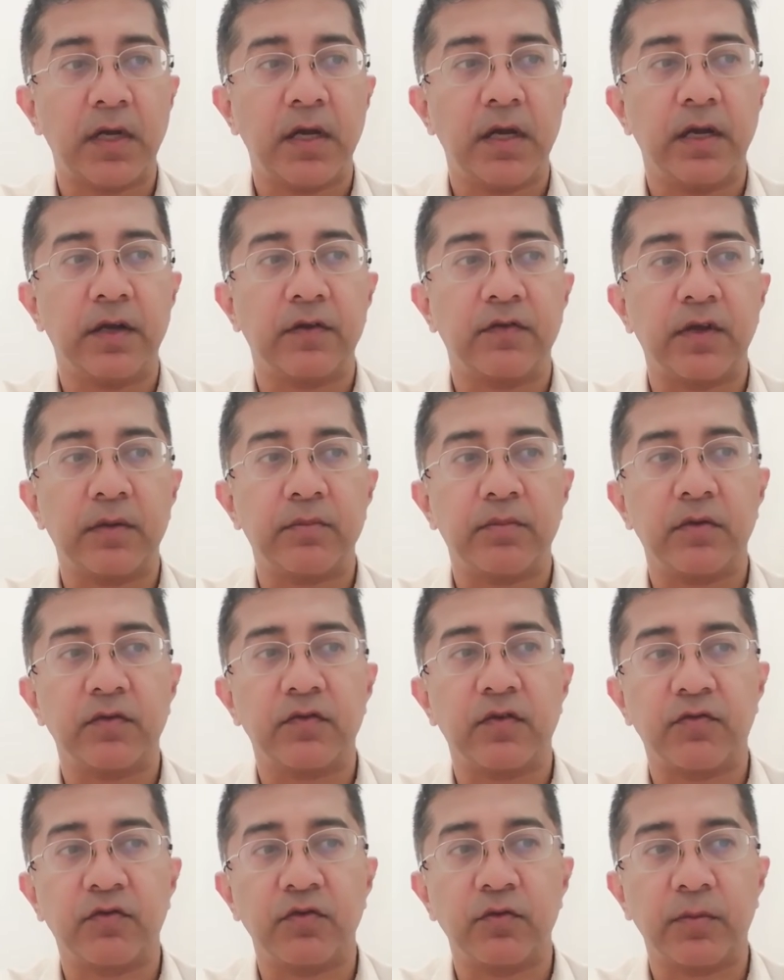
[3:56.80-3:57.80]
Examples
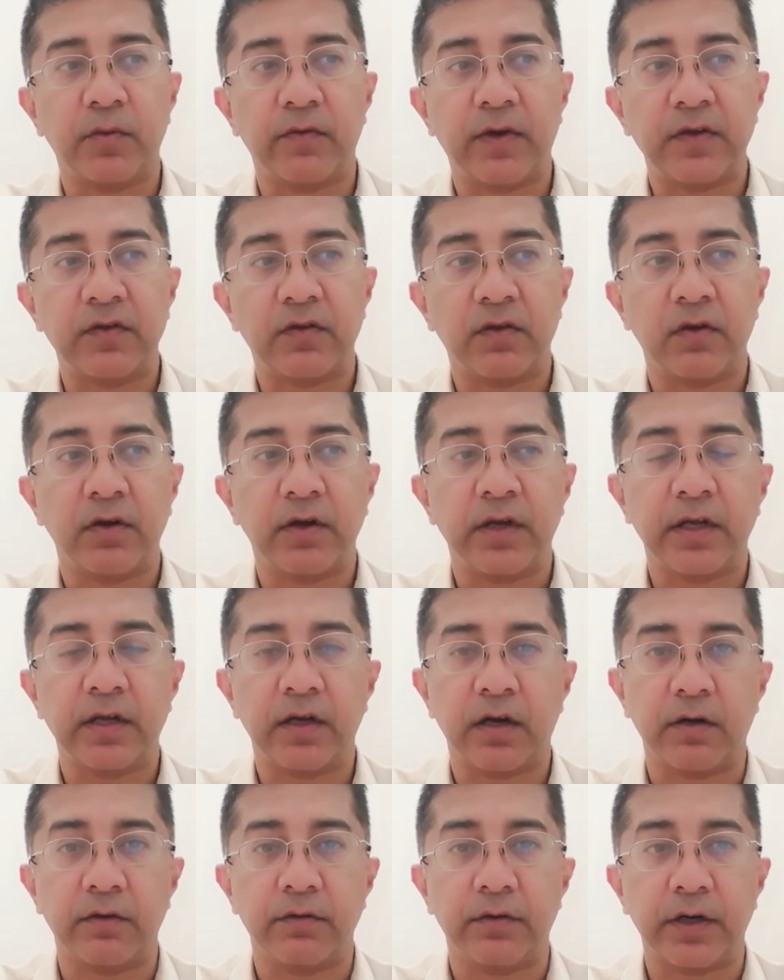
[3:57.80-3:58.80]
of supervised learning
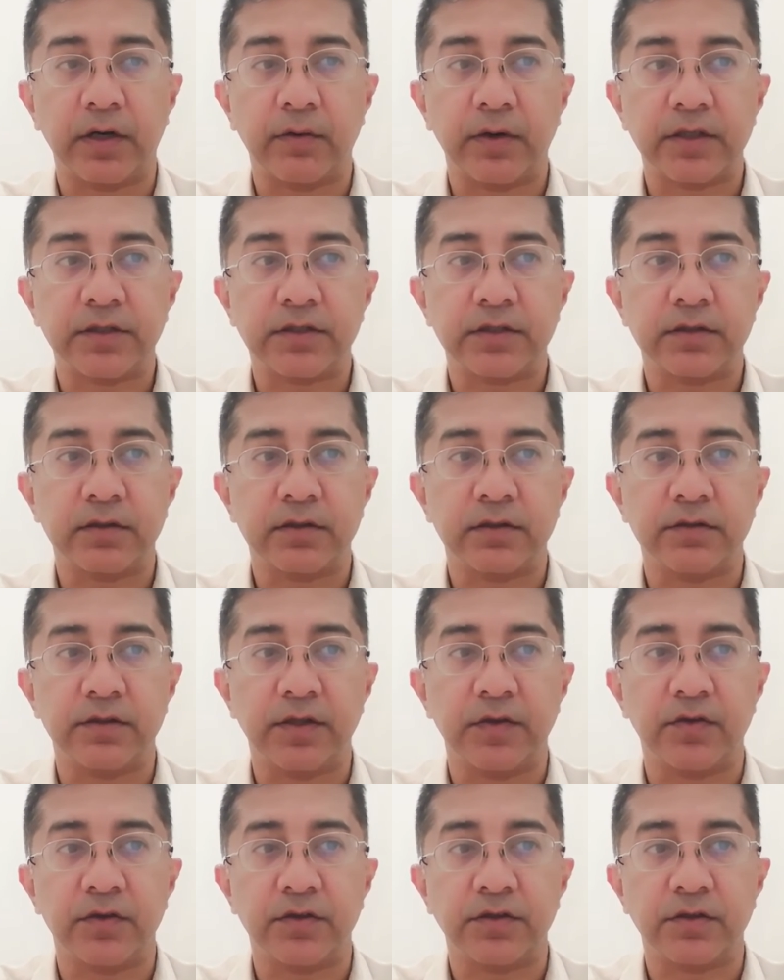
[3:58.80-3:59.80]
are regression,
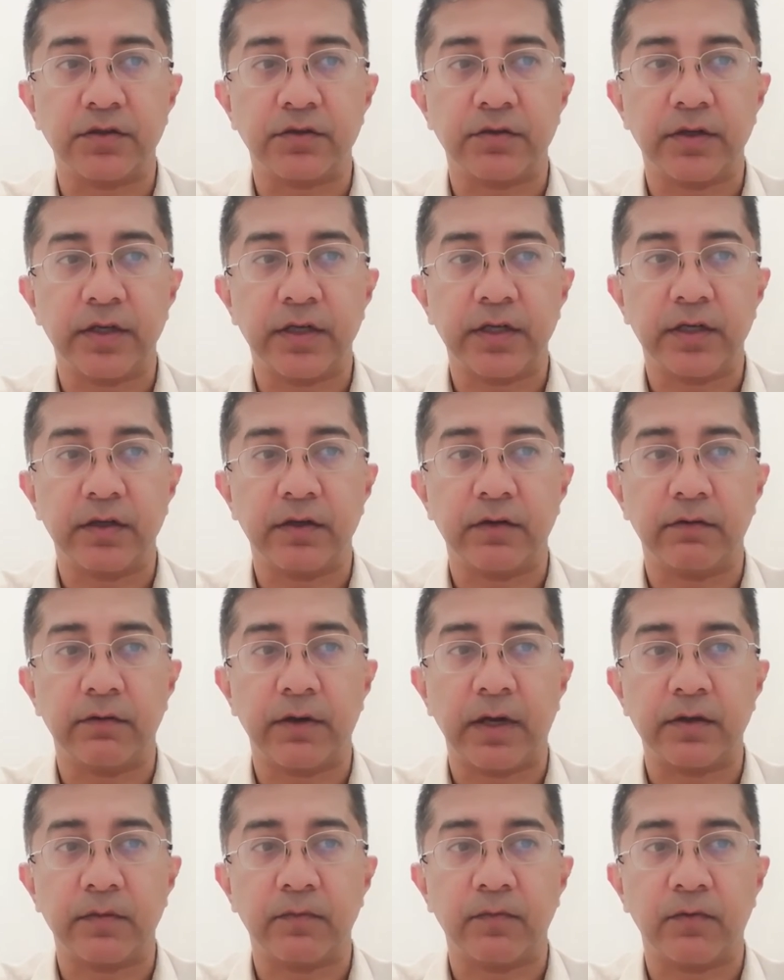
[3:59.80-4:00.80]
decision tree,
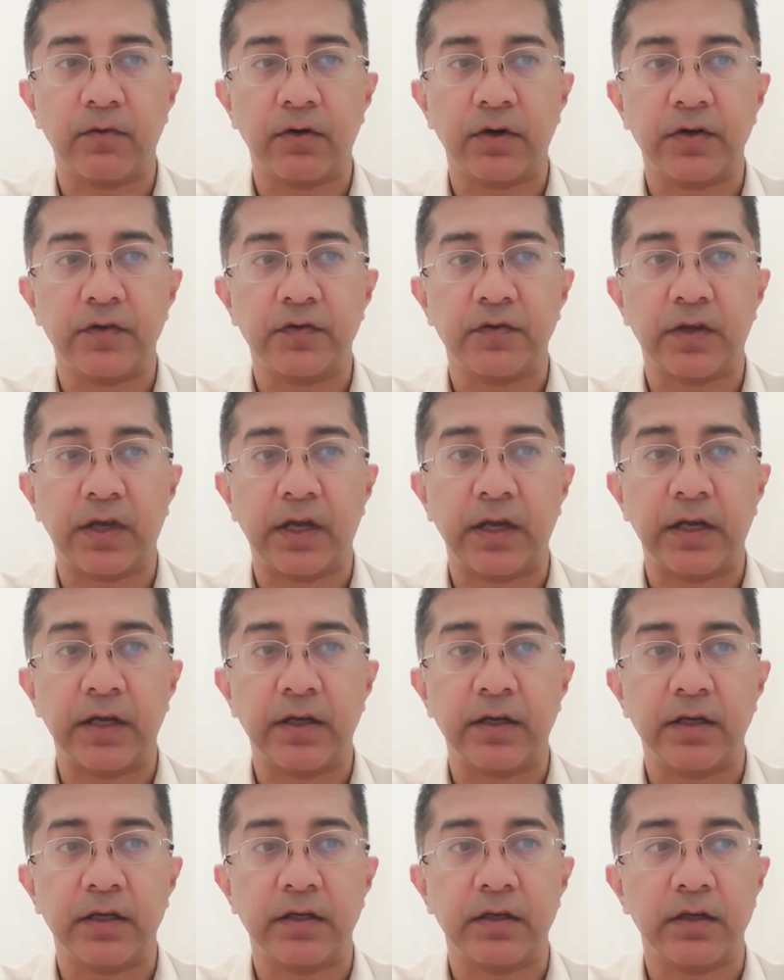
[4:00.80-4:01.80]
random forest,
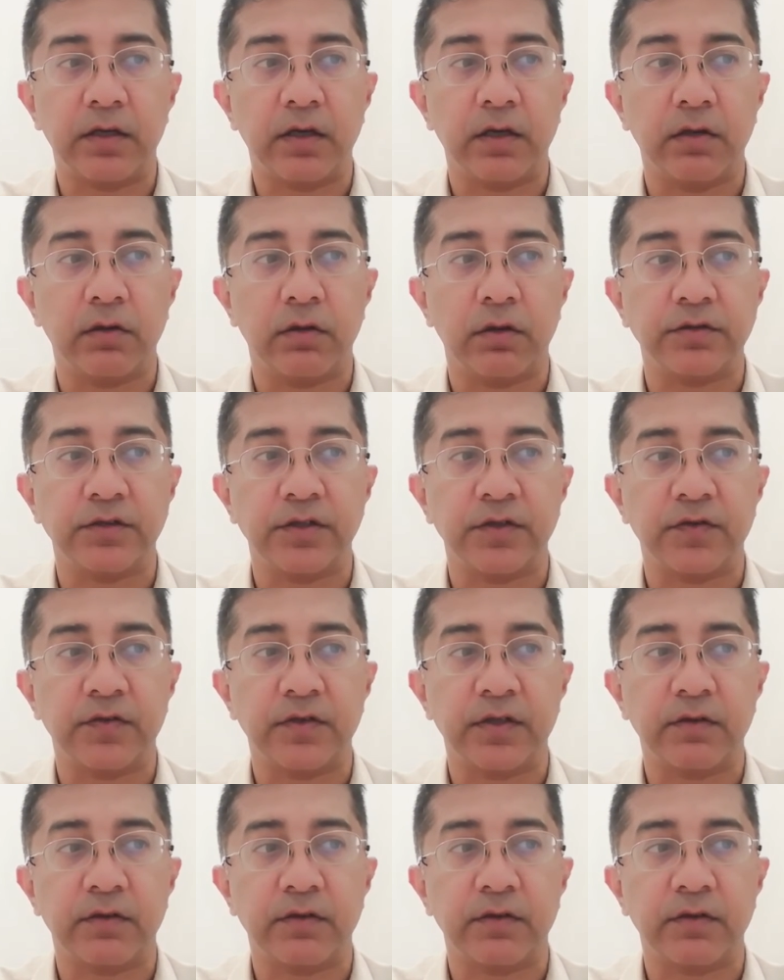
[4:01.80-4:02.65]
KNN, logistic